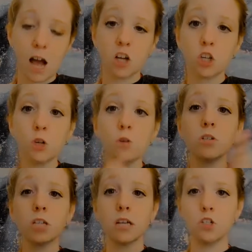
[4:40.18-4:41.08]

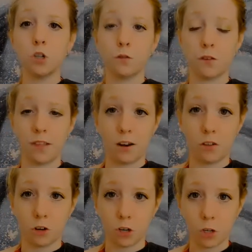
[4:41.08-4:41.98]
huge issue for that
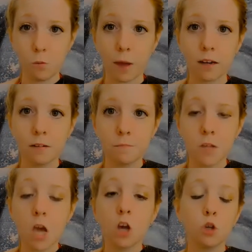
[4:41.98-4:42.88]
other human.
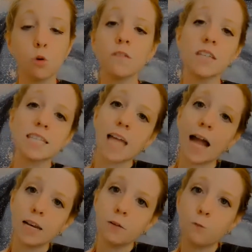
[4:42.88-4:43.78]
You have
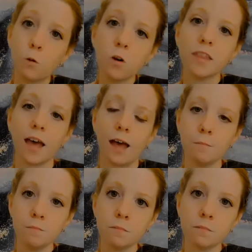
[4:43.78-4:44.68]
decided for
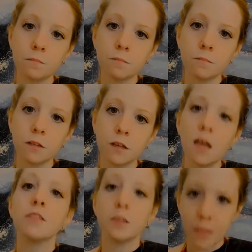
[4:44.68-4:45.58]
them
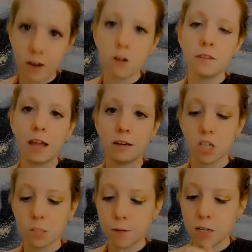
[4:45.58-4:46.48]
that
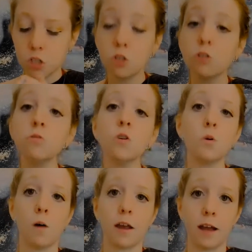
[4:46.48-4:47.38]
just because you
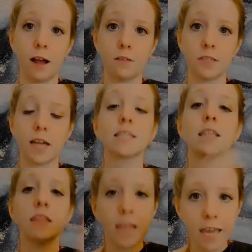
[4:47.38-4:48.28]
don't want to have sex,
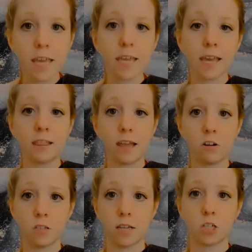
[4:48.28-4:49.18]

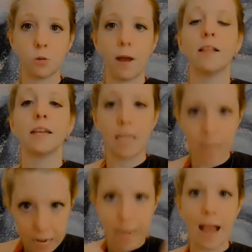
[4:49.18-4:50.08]
their sexuality
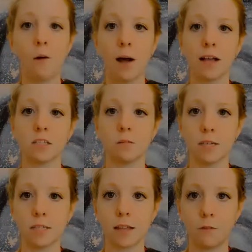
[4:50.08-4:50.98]
now has to
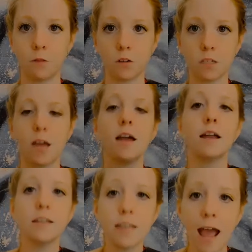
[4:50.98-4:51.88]
be stifled.
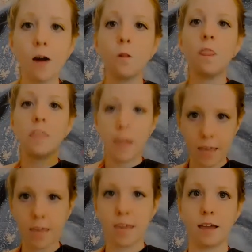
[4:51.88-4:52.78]
Now
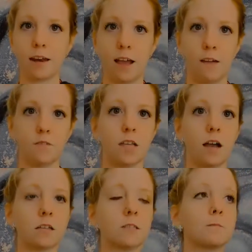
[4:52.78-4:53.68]
they can't have
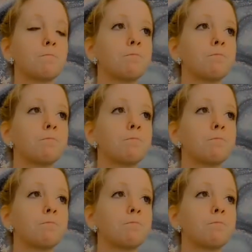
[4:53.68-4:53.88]
sex.